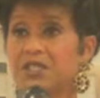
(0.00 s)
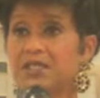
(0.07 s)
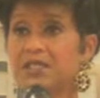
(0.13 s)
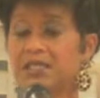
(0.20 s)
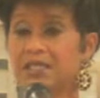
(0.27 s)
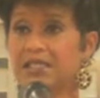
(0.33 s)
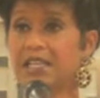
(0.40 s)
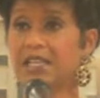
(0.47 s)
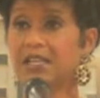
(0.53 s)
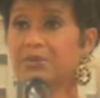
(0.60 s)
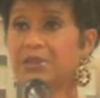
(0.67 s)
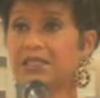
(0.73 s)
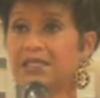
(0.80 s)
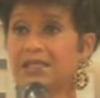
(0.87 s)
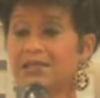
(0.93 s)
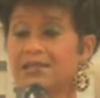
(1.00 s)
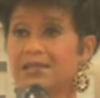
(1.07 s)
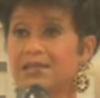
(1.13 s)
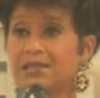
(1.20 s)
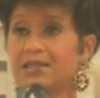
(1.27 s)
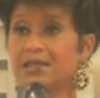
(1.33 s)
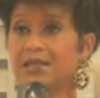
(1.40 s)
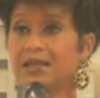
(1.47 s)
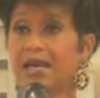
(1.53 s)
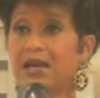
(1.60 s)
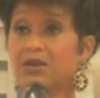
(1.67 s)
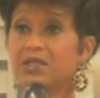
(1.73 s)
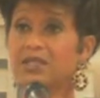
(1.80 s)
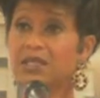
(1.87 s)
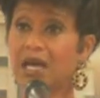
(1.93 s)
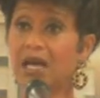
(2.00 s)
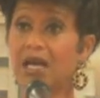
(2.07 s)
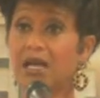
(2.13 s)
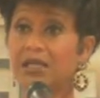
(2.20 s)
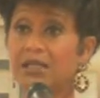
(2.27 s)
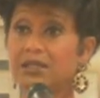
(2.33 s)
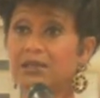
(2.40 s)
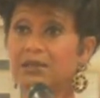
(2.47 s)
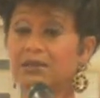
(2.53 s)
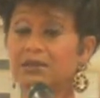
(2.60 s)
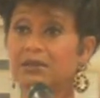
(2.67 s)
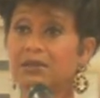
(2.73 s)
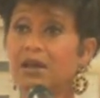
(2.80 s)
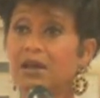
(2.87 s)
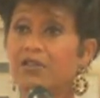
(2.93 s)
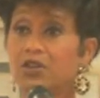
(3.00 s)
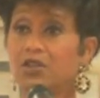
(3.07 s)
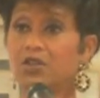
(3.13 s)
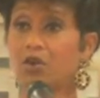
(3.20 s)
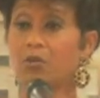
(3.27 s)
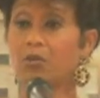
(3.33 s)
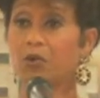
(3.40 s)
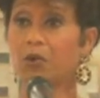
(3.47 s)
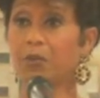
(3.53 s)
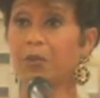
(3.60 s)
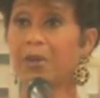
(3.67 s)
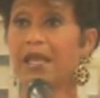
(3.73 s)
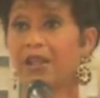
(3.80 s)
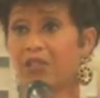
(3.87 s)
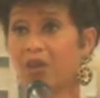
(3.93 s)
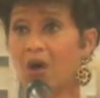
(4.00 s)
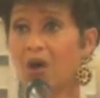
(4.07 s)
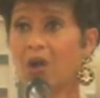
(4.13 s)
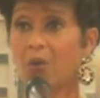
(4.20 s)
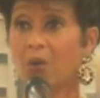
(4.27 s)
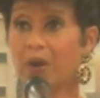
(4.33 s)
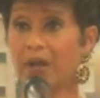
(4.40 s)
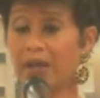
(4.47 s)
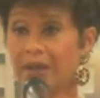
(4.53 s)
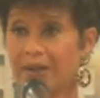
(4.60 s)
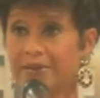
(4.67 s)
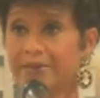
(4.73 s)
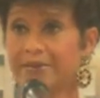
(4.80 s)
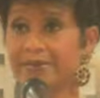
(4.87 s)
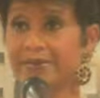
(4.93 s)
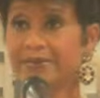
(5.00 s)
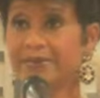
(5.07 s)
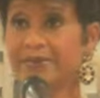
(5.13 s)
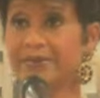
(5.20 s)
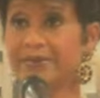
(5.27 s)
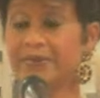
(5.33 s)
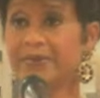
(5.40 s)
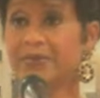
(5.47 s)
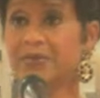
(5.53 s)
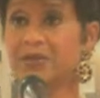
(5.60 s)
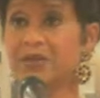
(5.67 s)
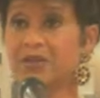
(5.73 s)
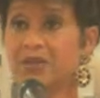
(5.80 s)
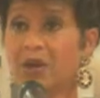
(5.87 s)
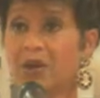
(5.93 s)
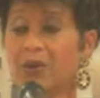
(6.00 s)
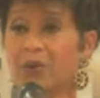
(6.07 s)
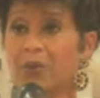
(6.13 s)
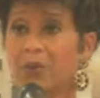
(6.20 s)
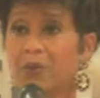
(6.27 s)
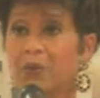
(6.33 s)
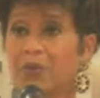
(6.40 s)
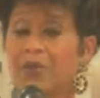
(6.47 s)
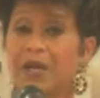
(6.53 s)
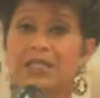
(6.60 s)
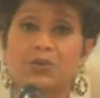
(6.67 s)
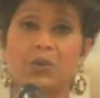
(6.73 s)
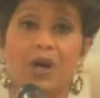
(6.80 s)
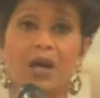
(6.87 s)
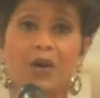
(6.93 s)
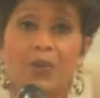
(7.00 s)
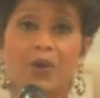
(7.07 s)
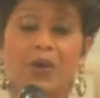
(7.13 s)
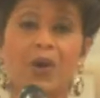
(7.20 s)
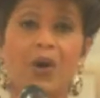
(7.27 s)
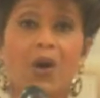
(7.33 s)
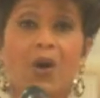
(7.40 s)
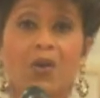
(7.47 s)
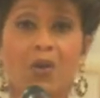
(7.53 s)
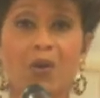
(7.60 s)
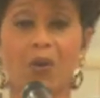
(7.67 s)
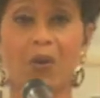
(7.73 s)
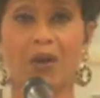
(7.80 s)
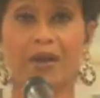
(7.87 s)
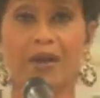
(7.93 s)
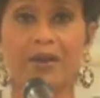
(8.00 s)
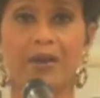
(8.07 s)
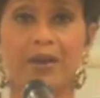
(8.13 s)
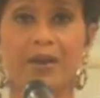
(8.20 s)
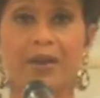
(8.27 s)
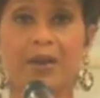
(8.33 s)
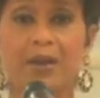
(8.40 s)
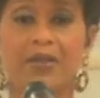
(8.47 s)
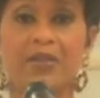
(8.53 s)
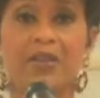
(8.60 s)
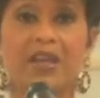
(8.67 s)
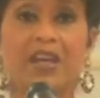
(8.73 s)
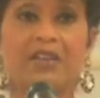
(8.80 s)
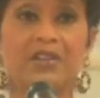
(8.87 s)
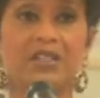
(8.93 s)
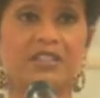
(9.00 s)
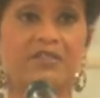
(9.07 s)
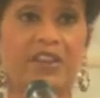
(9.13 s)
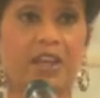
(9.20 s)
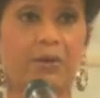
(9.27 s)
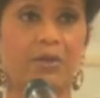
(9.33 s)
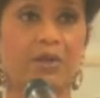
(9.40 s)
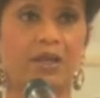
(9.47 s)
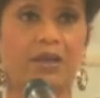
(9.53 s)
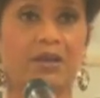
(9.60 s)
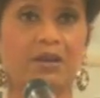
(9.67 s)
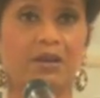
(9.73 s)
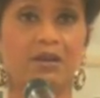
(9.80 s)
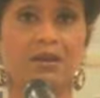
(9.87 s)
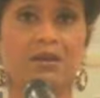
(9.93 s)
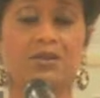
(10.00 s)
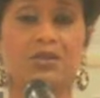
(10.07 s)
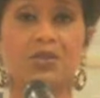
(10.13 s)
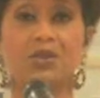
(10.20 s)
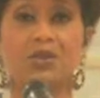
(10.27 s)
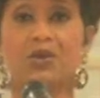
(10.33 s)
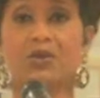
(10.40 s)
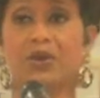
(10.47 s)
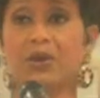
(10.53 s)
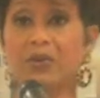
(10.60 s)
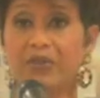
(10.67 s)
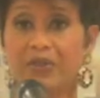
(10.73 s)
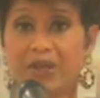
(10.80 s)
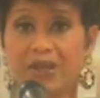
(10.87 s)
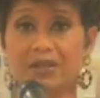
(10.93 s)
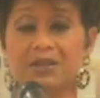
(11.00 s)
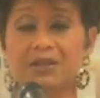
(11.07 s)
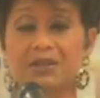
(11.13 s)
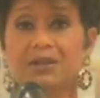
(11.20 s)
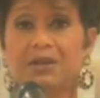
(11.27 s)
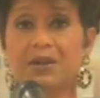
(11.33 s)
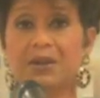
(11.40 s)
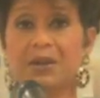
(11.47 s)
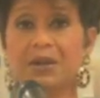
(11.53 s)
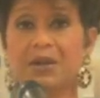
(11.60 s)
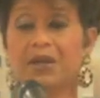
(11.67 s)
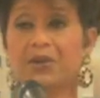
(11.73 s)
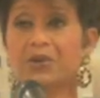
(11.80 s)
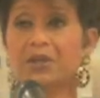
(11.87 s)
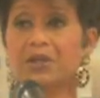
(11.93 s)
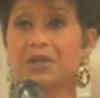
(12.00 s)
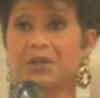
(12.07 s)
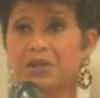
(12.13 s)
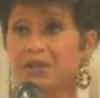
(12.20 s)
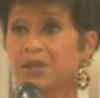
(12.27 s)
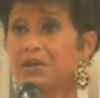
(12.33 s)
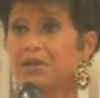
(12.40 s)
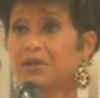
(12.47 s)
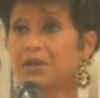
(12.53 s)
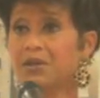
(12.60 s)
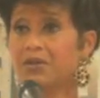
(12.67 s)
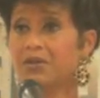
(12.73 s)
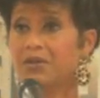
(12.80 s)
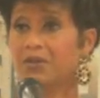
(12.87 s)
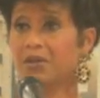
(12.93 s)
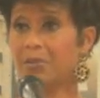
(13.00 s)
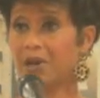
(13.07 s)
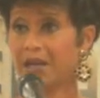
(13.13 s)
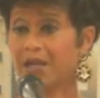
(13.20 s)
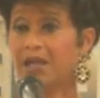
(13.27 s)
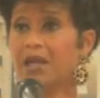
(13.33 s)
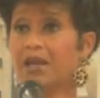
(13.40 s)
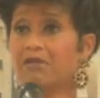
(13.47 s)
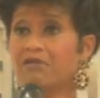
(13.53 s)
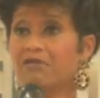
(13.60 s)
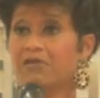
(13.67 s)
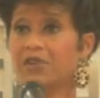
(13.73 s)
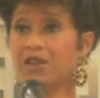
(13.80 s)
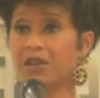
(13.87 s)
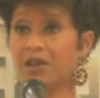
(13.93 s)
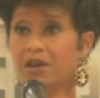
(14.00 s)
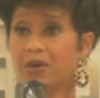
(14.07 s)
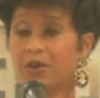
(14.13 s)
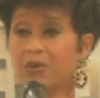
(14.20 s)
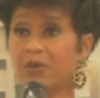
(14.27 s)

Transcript: did take place outside of her dorm room and in the hallway. So that's why we call on the Evans family to agree with us in releasing the body cam video